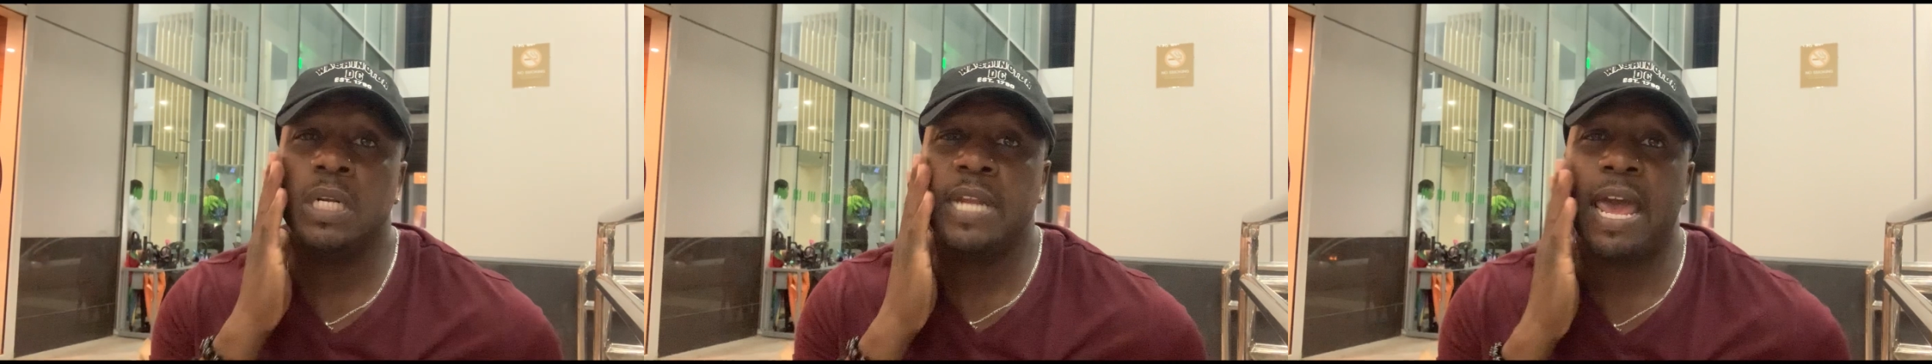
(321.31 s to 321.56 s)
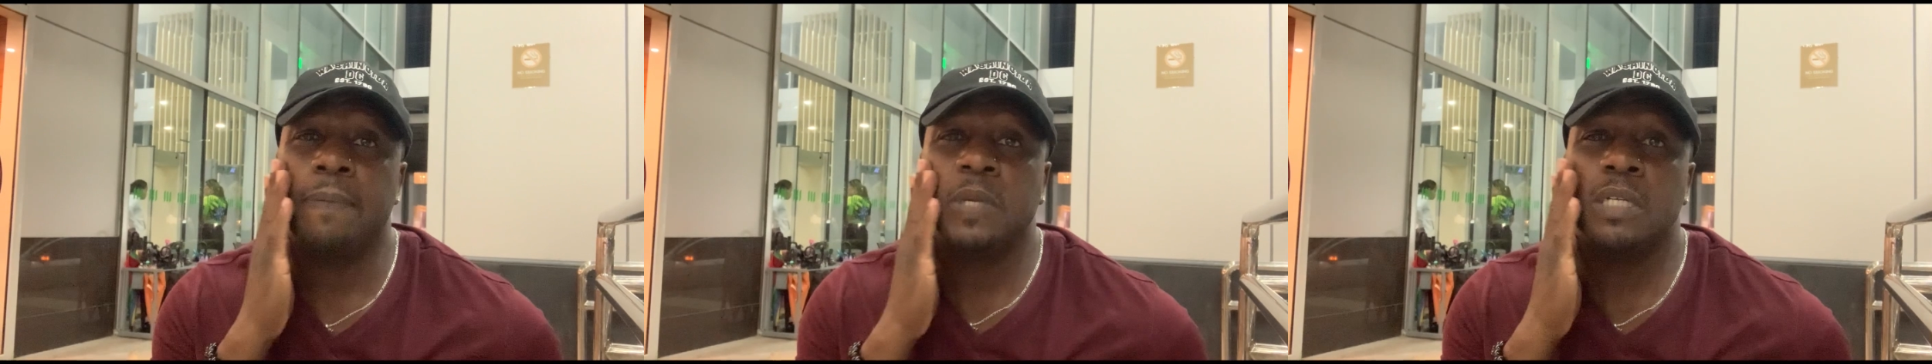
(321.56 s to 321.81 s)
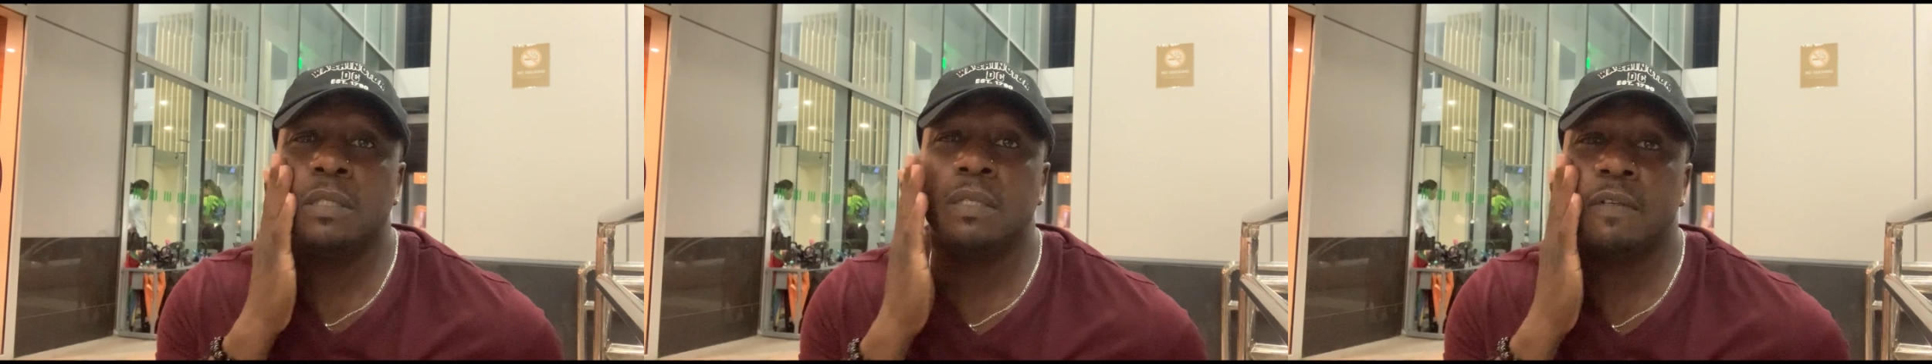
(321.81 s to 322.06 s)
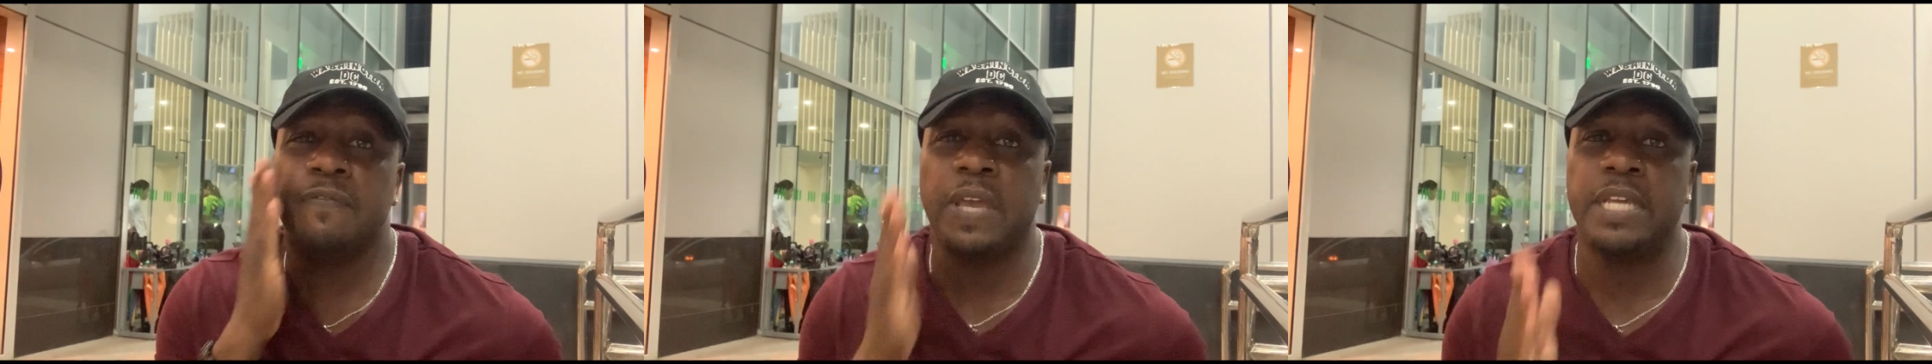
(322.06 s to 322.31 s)
napkin on
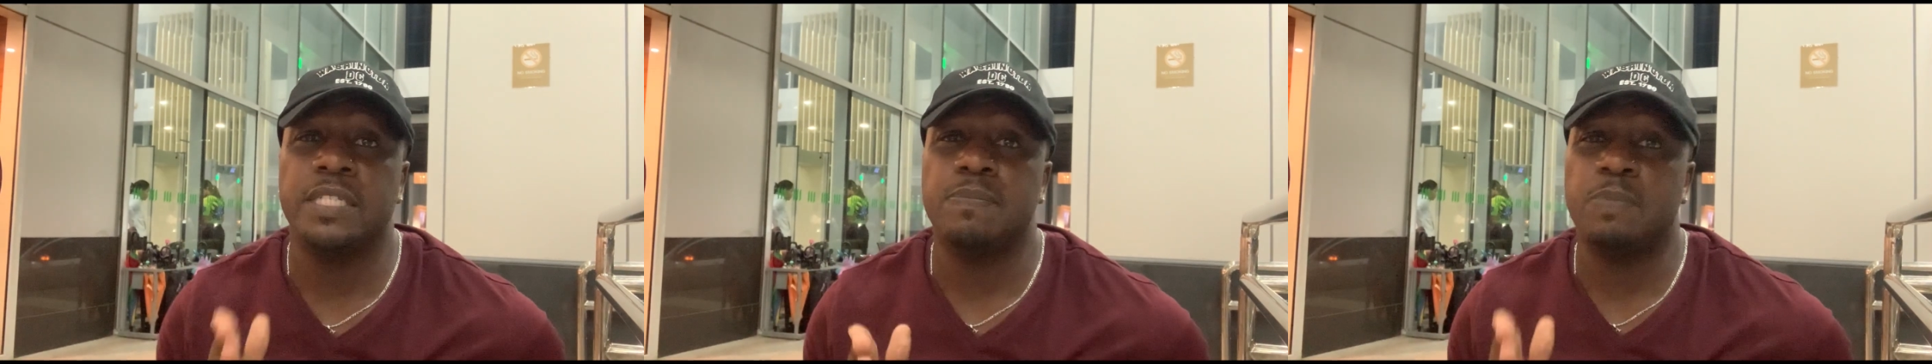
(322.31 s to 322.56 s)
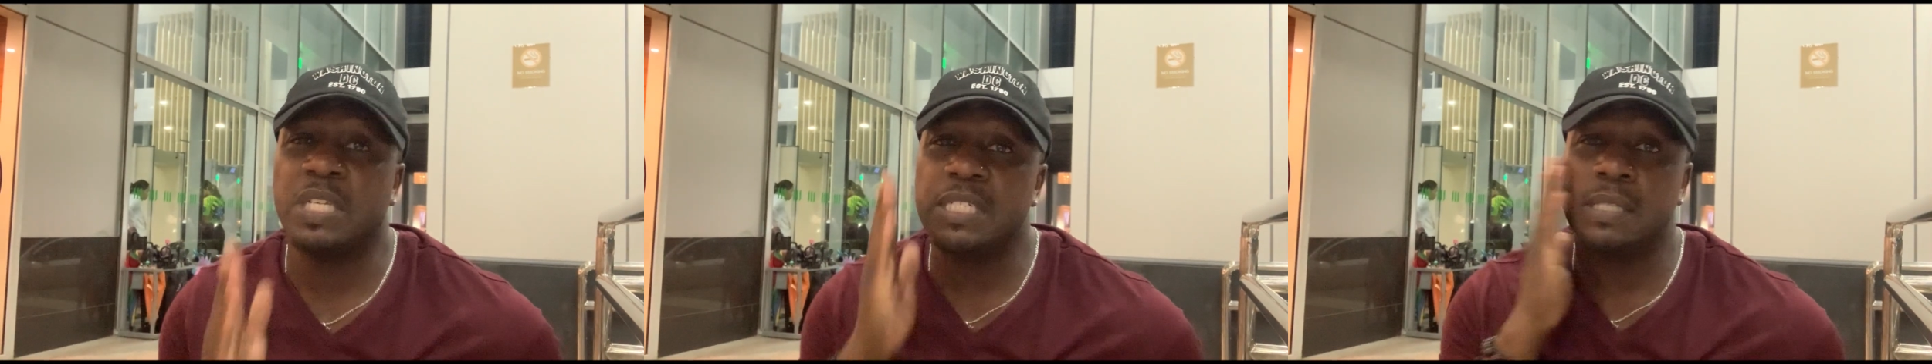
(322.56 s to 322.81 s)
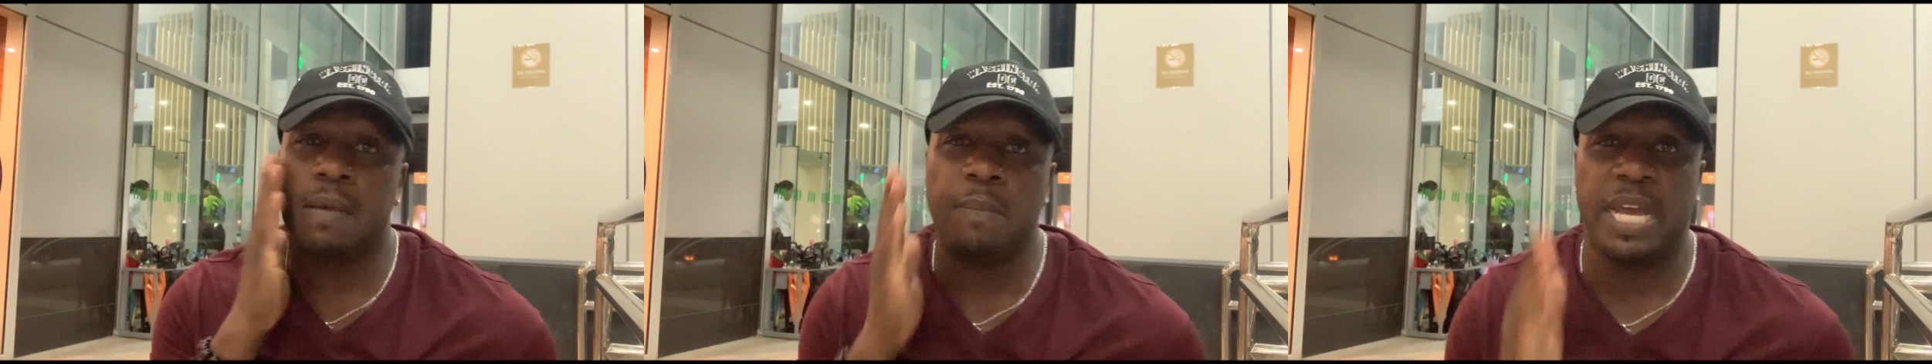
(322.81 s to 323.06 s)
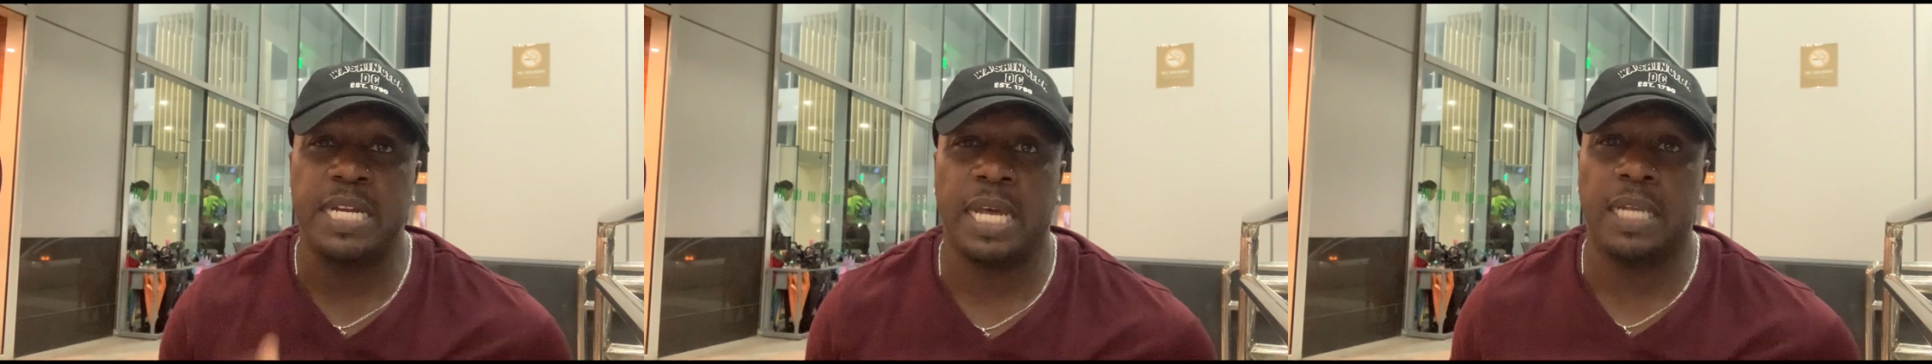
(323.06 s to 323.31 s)
your face because that
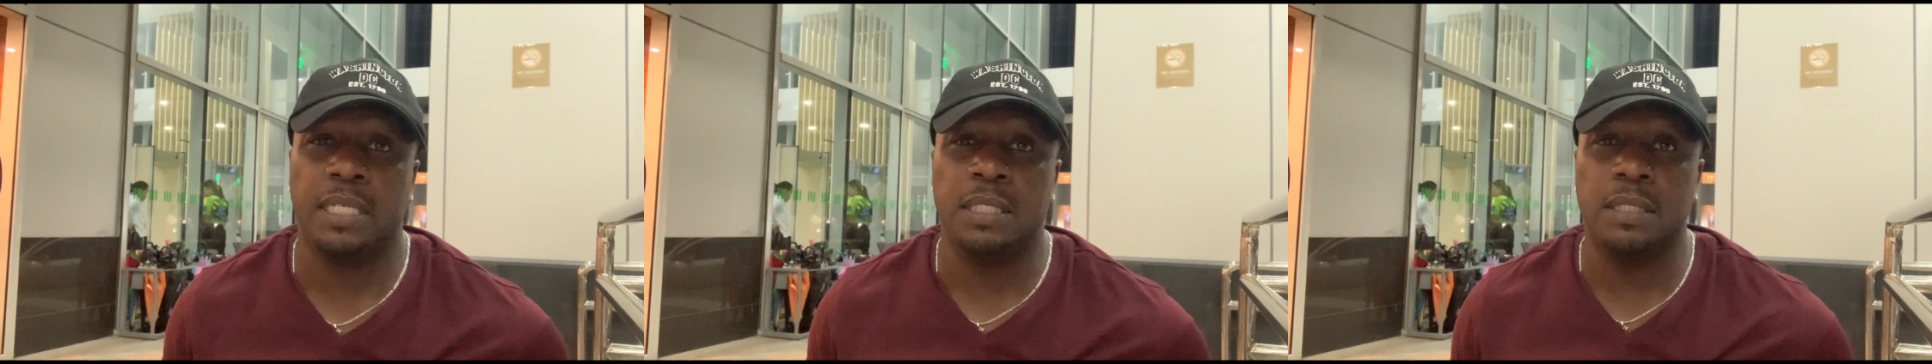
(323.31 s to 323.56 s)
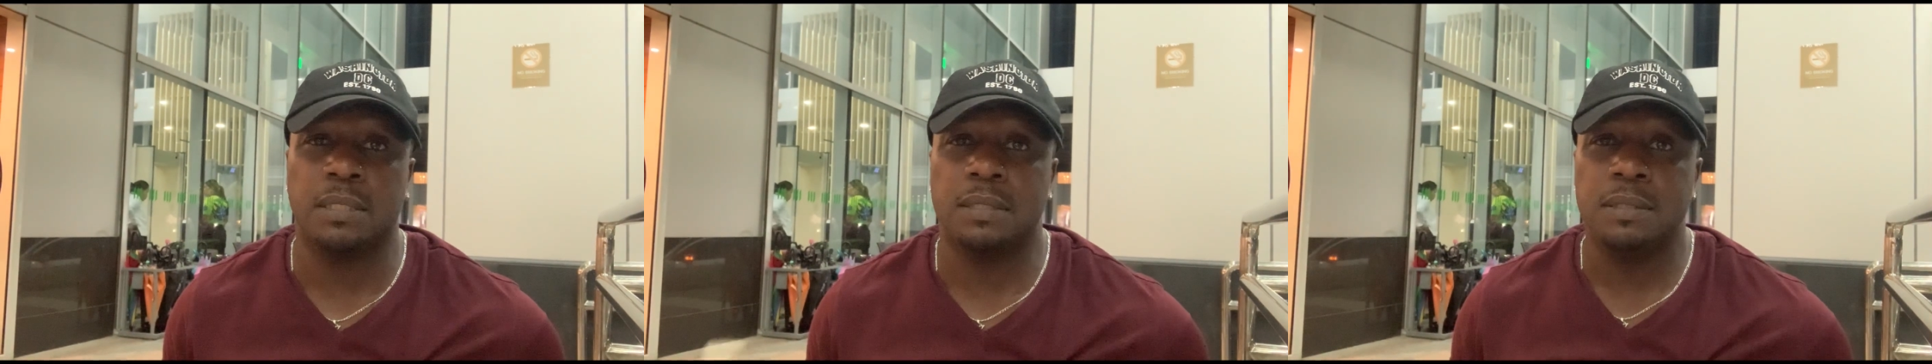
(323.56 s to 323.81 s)
might not look